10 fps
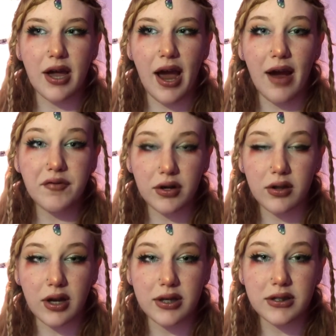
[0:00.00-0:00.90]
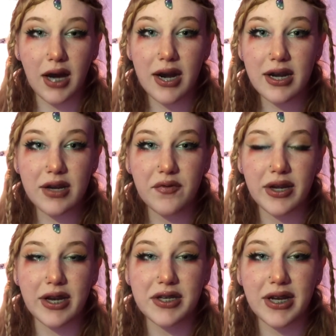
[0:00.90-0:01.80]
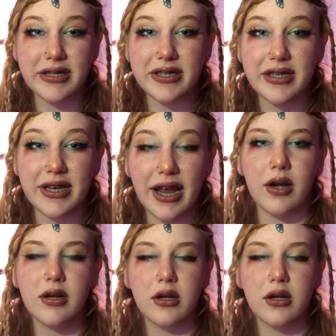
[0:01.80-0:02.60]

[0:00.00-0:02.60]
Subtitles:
After lunch, I didn't even get a chance to sit down.